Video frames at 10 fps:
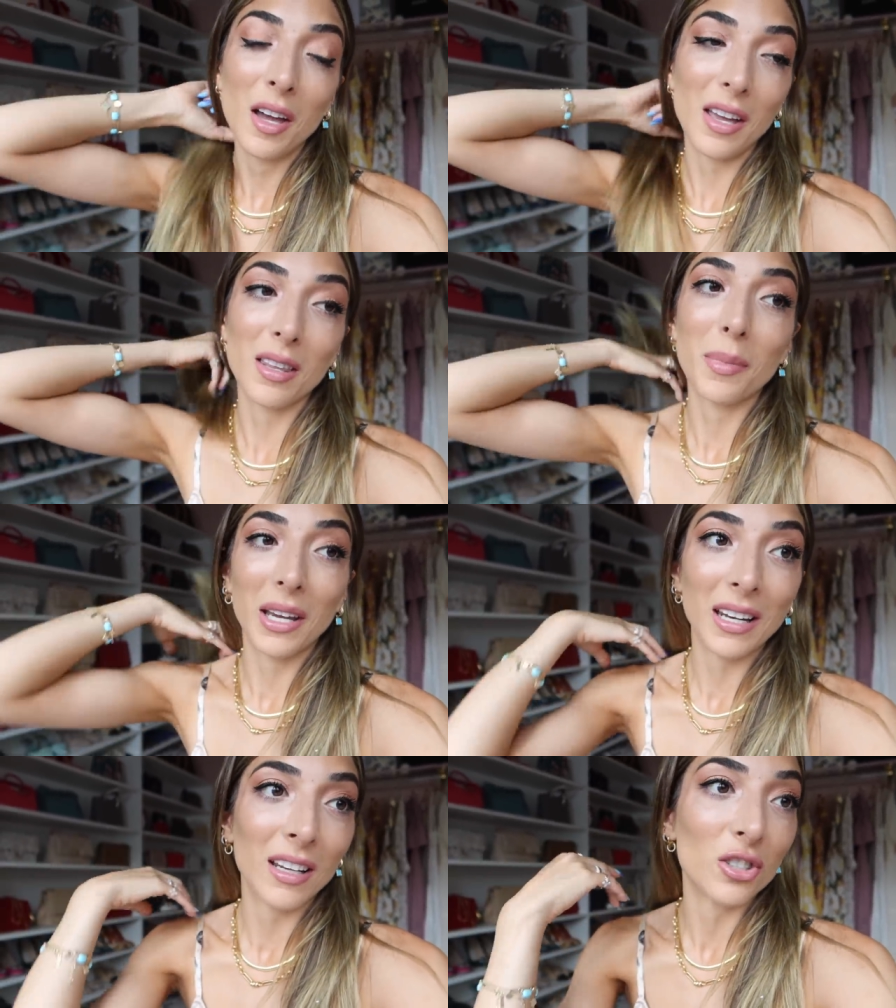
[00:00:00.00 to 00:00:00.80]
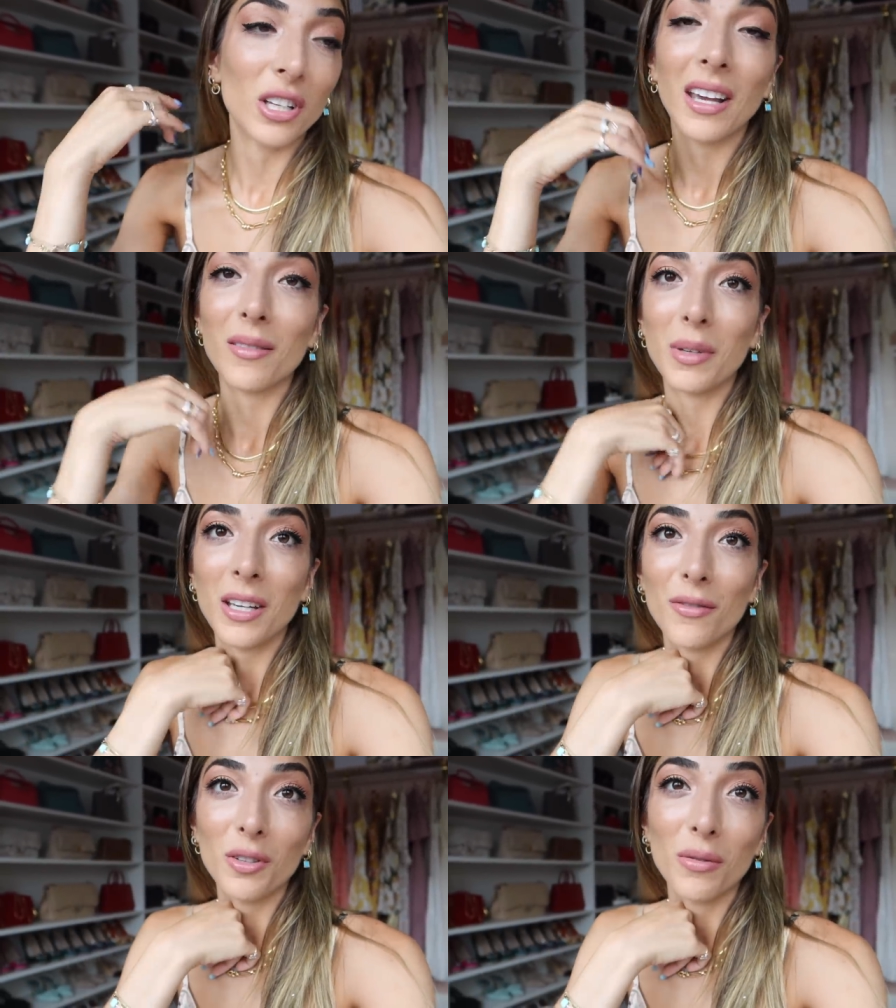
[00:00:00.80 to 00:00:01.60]
In the beginning, she gave
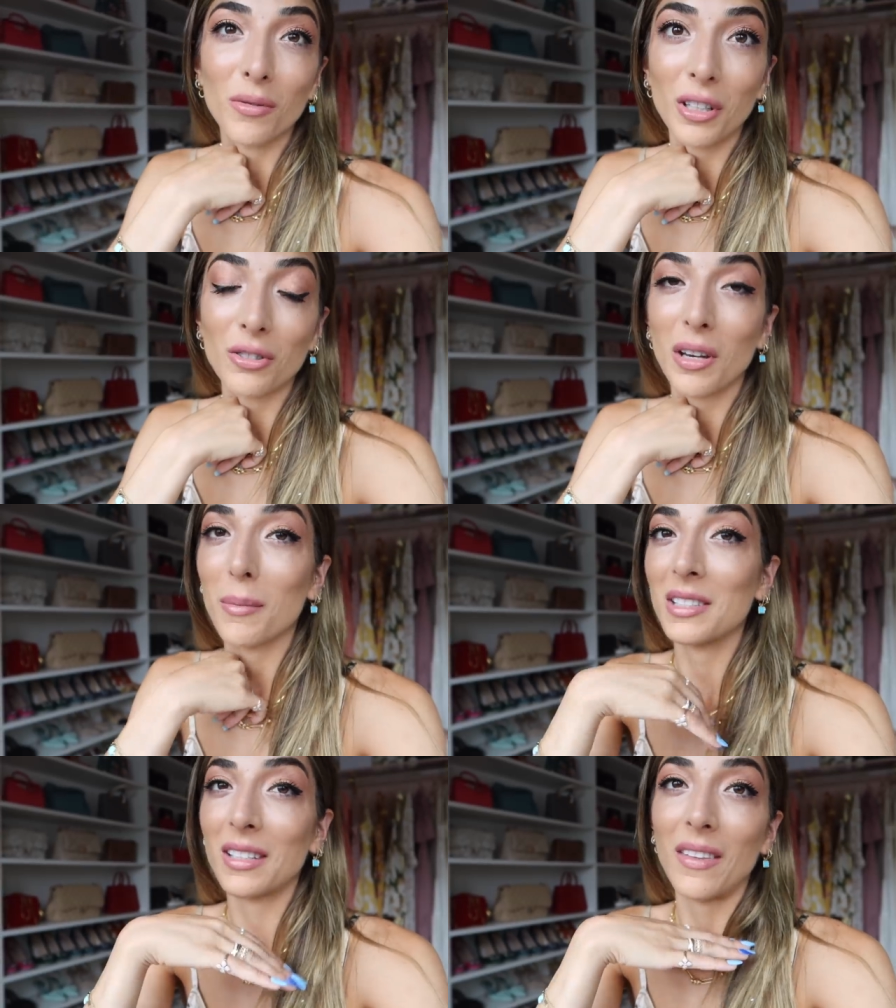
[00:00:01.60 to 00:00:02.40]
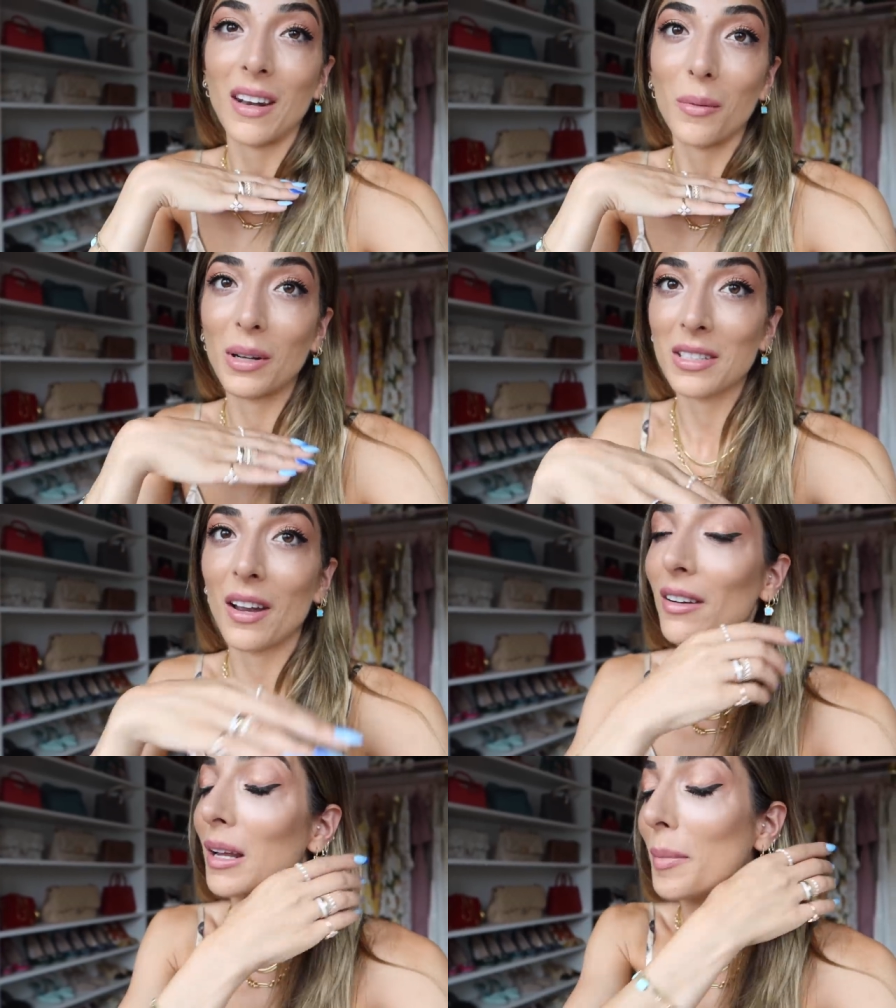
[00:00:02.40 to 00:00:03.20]
me a few free treatments and then I went to her and I